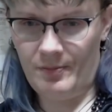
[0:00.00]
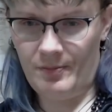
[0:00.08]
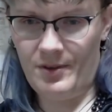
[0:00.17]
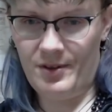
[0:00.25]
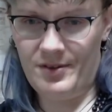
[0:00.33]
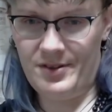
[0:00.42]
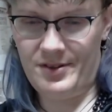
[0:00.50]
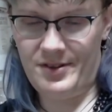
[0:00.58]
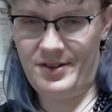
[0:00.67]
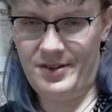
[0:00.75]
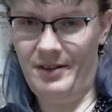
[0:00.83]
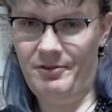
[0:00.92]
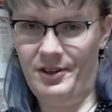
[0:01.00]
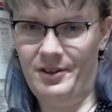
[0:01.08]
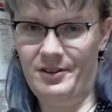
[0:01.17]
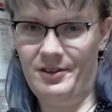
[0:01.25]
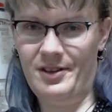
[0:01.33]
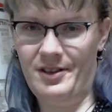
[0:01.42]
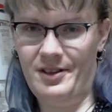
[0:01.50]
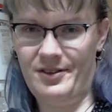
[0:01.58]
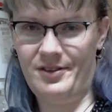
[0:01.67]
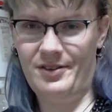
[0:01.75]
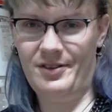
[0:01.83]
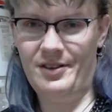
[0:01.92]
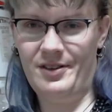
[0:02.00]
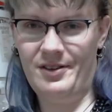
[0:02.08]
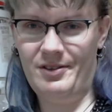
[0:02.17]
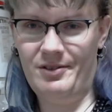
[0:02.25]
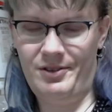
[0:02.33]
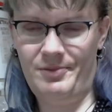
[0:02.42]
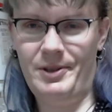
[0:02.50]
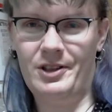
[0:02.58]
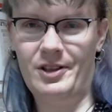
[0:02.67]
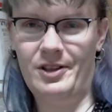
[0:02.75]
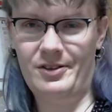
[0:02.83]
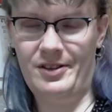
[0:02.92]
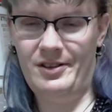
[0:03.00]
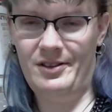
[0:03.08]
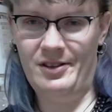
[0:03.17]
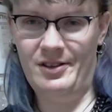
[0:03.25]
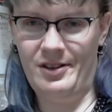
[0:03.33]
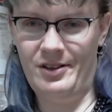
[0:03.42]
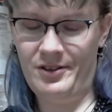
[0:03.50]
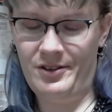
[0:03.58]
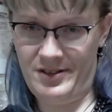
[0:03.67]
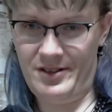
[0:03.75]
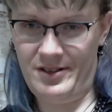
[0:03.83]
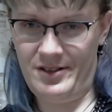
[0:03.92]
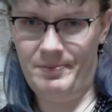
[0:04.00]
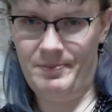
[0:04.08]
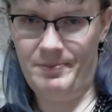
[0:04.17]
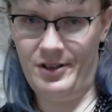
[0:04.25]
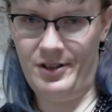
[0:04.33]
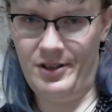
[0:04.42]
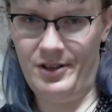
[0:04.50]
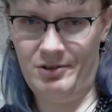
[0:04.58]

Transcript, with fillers: something that would be called an autistic burnout.